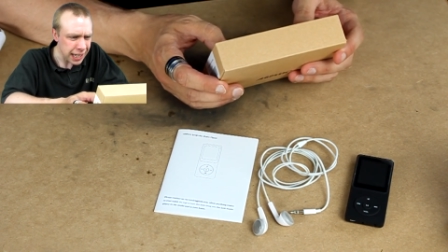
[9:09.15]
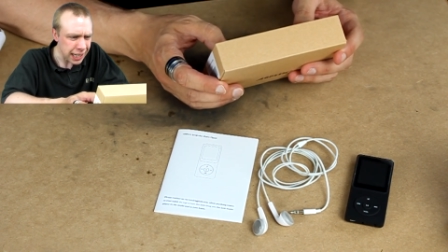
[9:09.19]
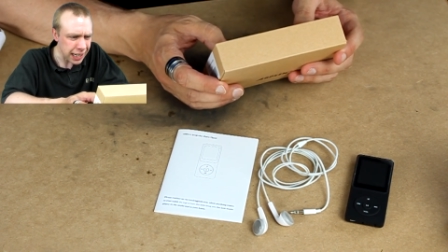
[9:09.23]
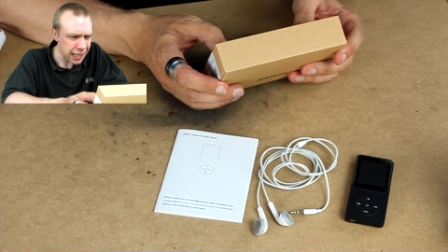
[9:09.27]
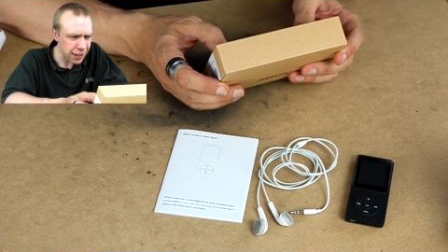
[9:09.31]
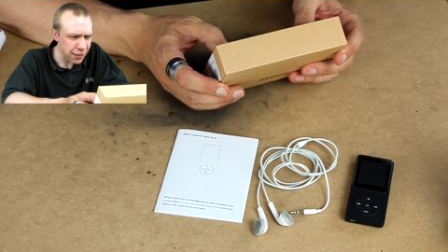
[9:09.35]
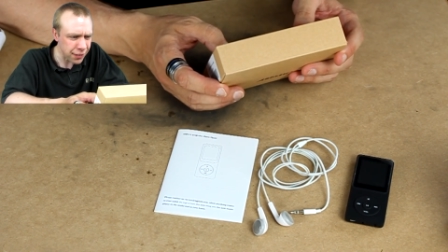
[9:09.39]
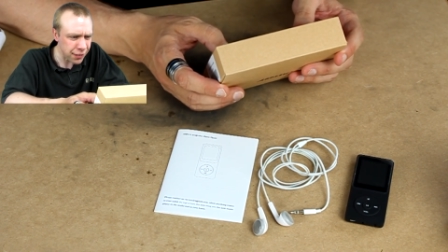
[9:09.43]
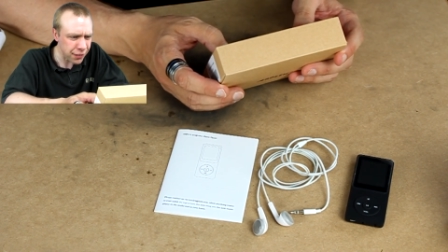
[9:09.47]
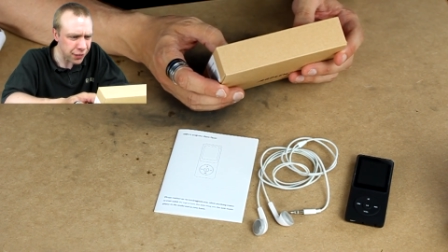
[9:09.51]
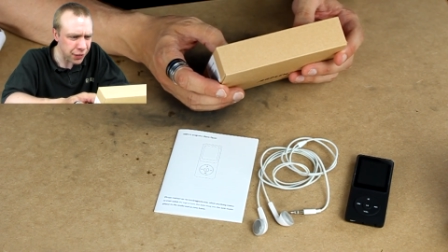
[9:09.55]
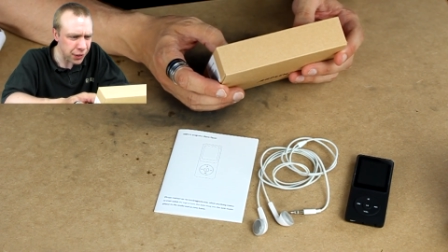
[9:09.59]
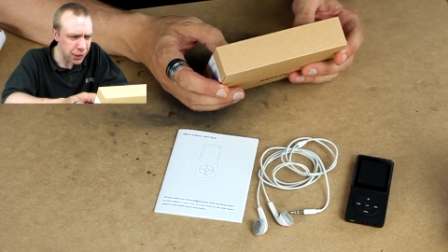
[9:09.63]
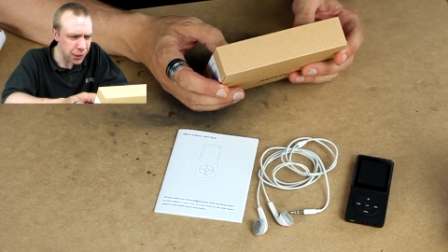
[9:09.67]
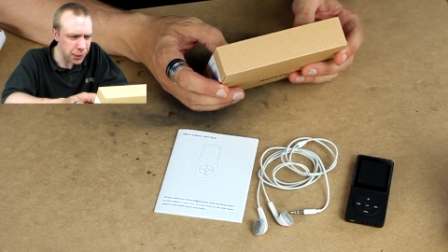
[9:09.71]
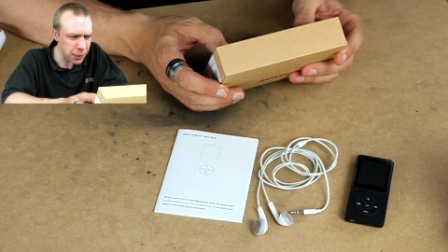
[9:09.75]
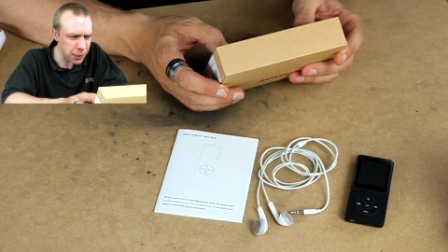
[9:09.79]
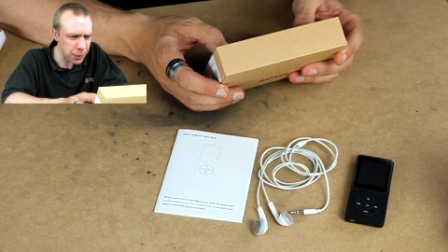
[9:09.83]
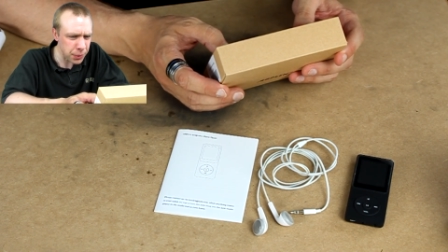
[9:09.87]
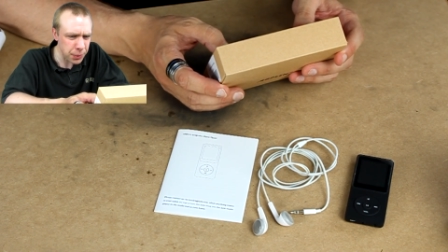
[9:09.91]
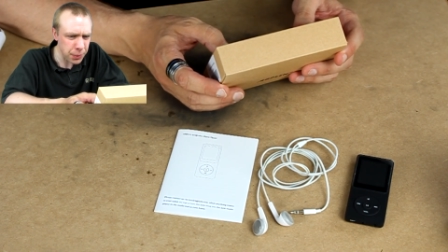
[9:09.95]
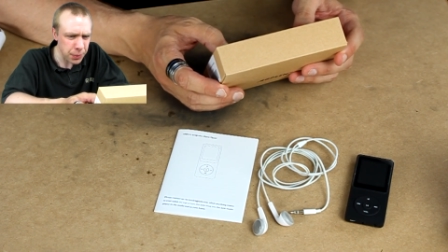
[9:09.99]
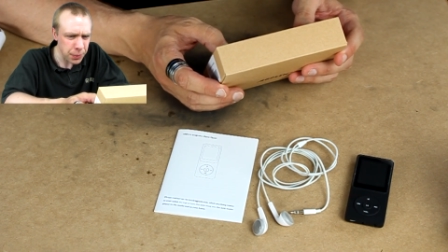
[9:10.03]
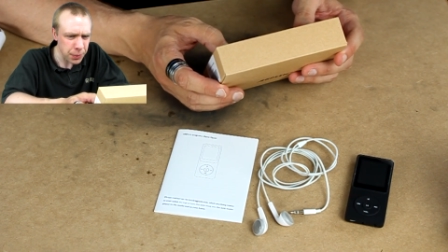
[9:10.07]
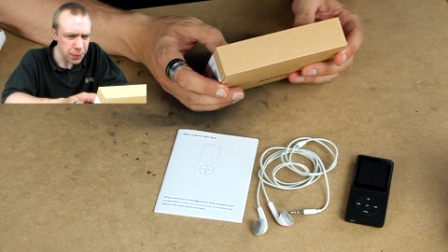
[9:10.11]
If
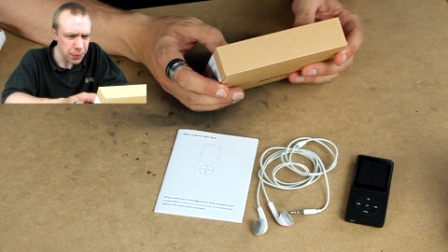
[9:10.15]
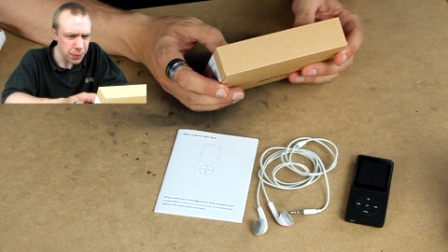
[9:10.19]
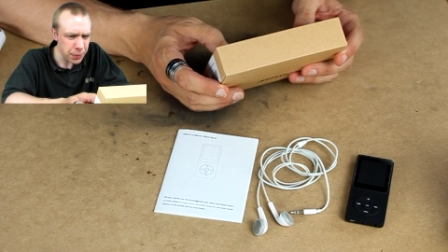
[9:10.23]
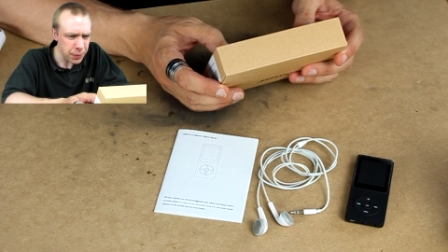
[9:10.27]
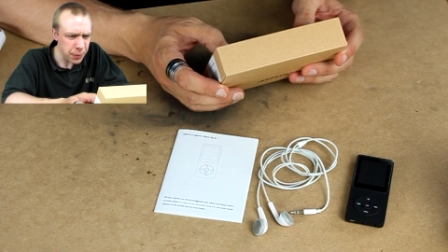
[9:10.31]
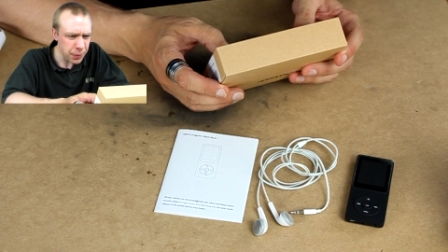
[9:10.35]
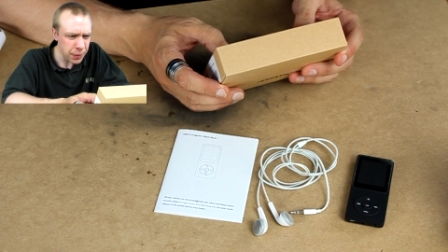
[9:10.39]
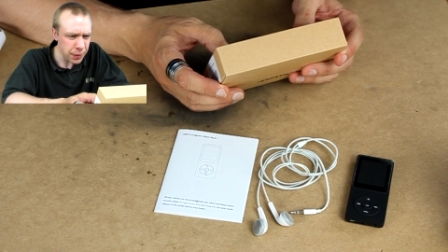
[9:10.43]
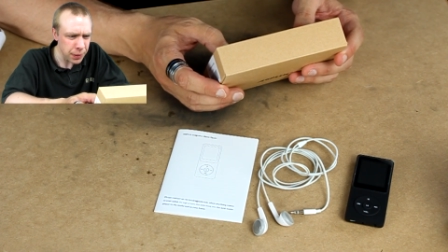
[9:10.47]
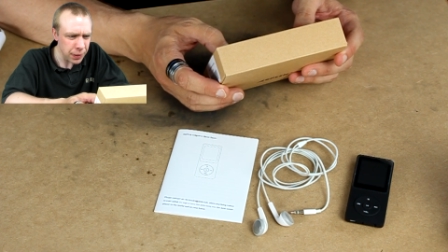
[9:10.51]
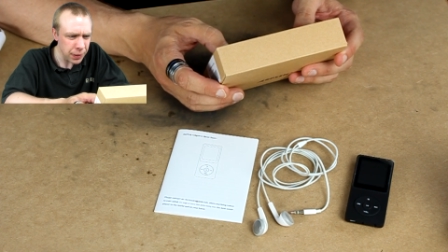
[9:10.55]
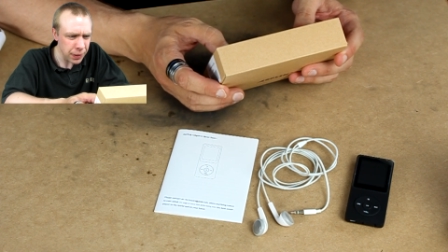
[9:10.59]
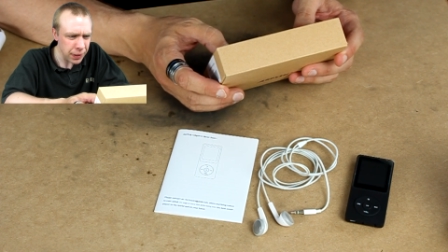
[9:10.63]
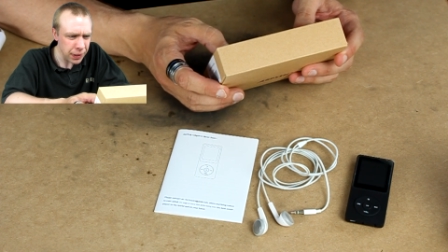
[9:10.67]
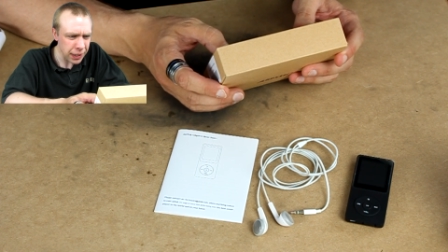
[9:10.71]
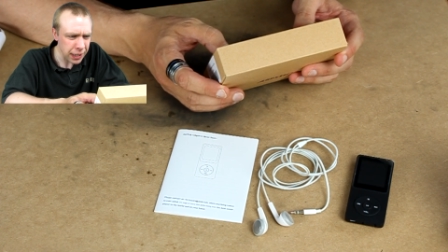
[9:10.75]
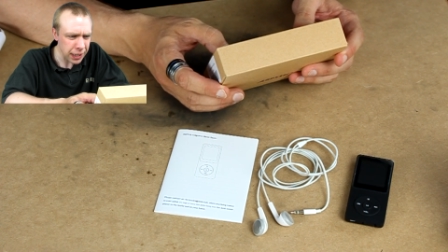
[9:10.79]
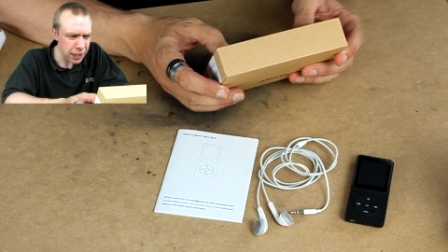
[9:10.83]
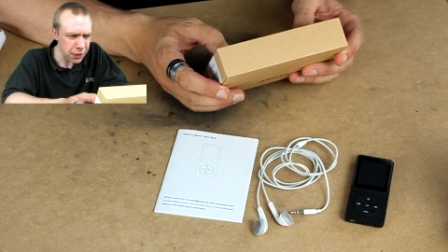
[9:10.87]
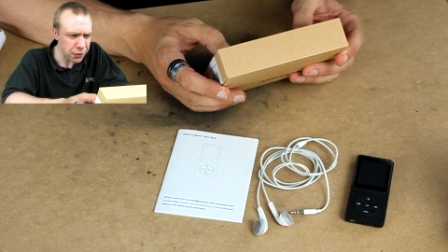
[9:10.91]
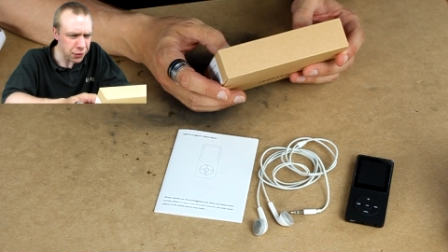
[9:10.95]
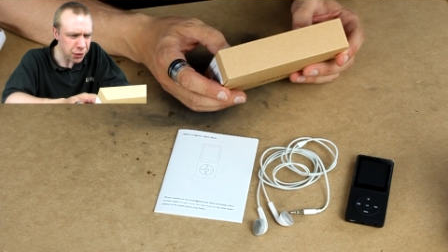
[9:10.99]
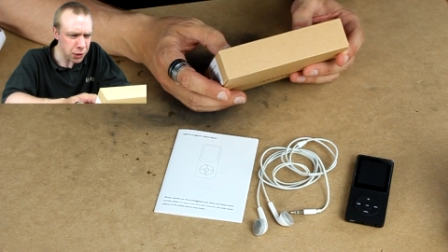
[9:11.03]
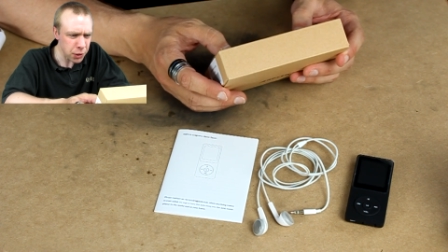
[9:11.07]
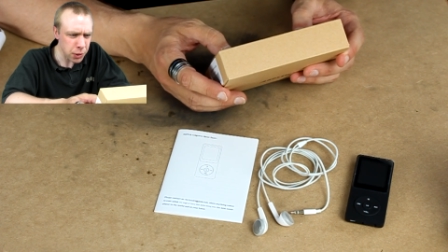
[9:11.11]
you
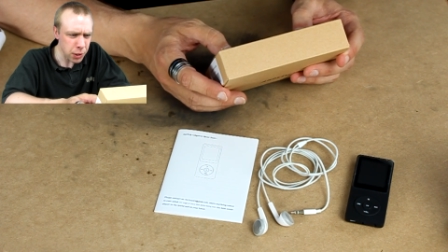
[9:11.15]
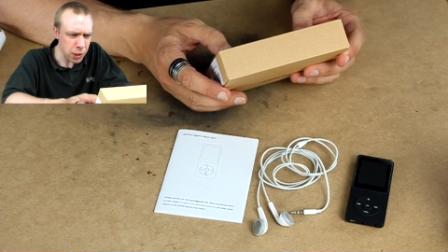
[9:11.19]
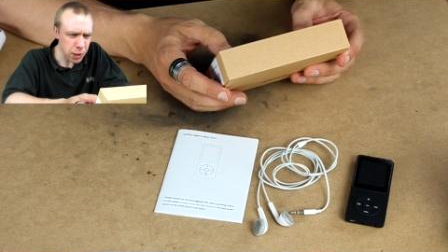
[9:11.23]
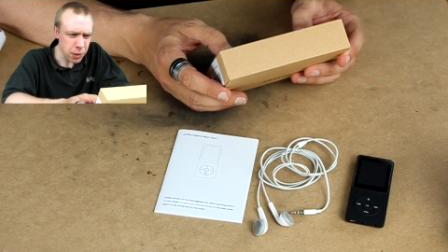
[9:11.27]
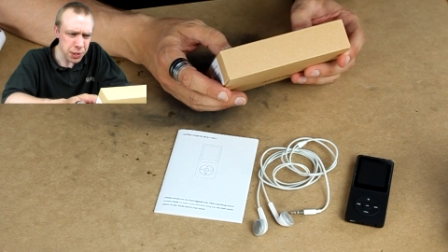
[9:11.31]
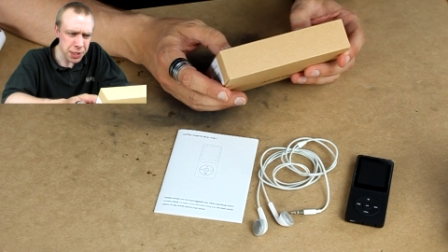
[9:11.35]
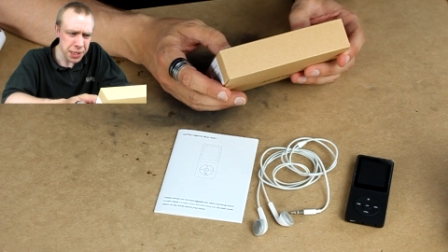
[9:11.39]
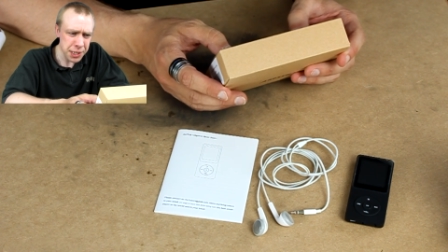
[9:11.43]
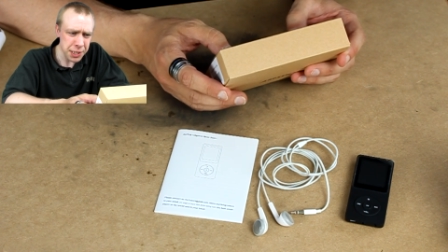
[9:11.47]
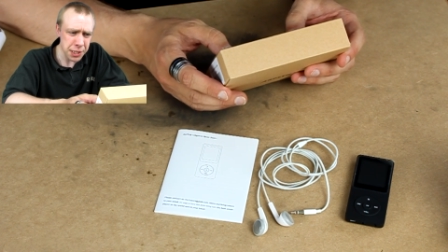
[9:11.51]
use